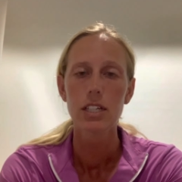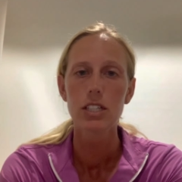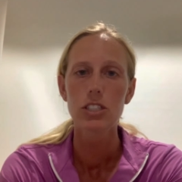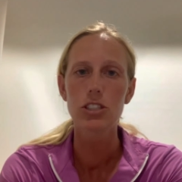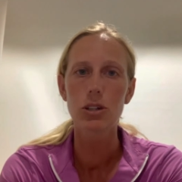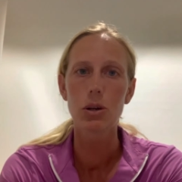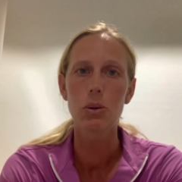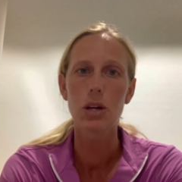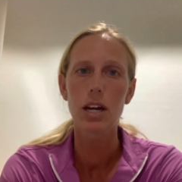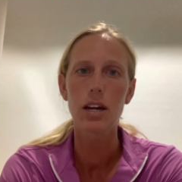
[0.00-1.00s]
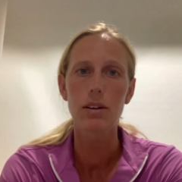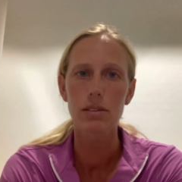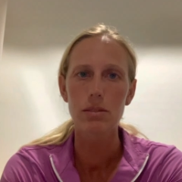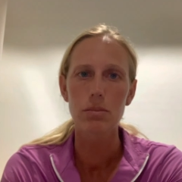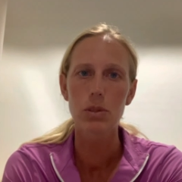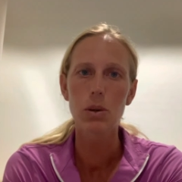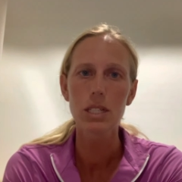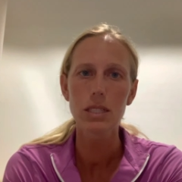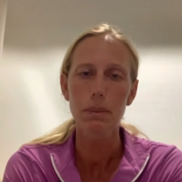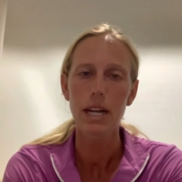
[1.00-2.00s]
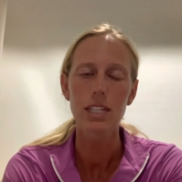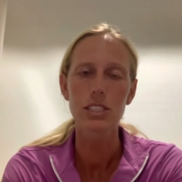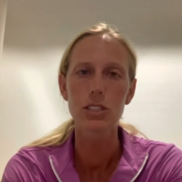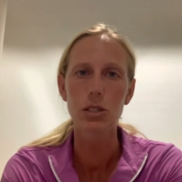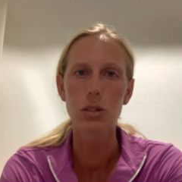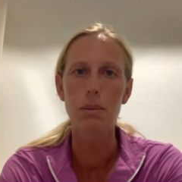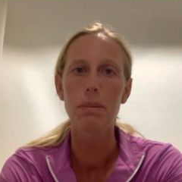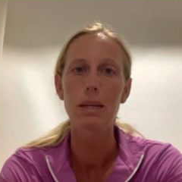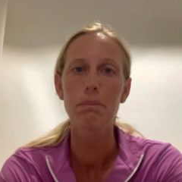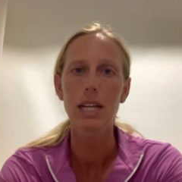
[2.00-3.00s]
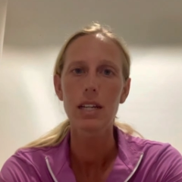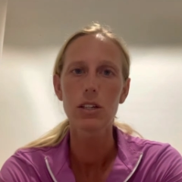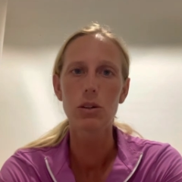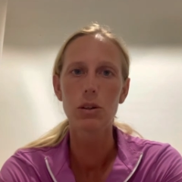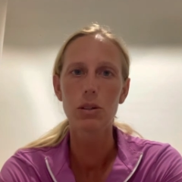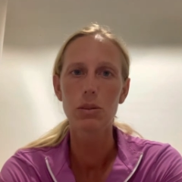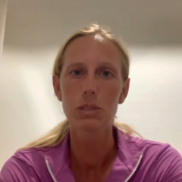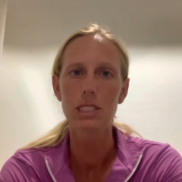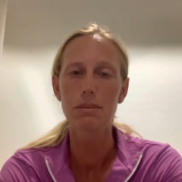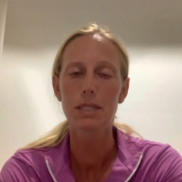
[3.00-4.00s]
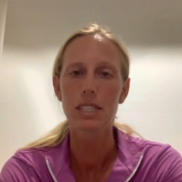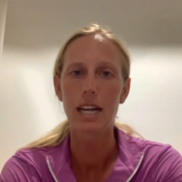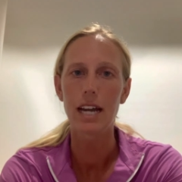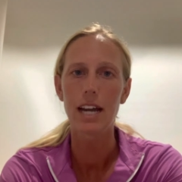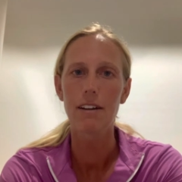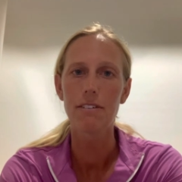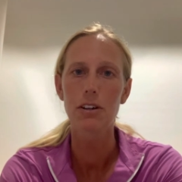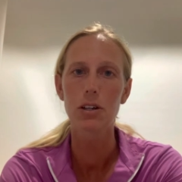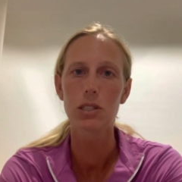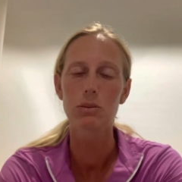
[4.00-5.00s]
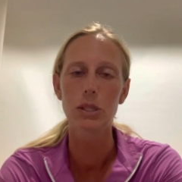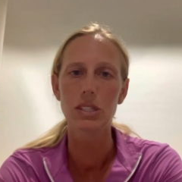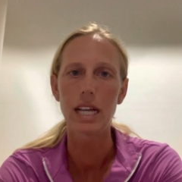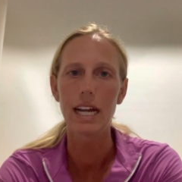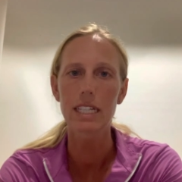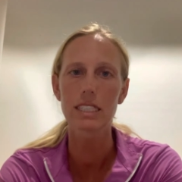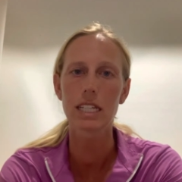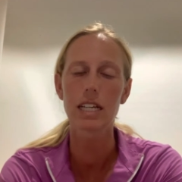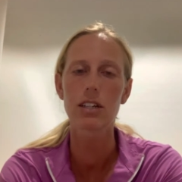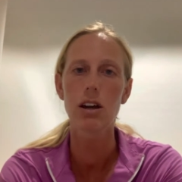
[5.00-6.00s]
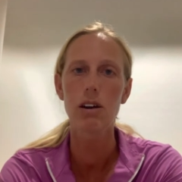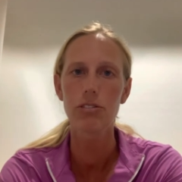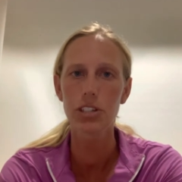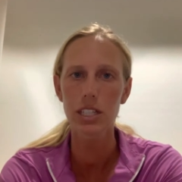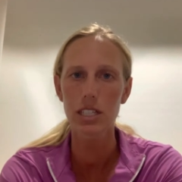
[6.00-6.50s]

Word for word: So, going to Paso, my main goal was to be able to have her relaxed and confident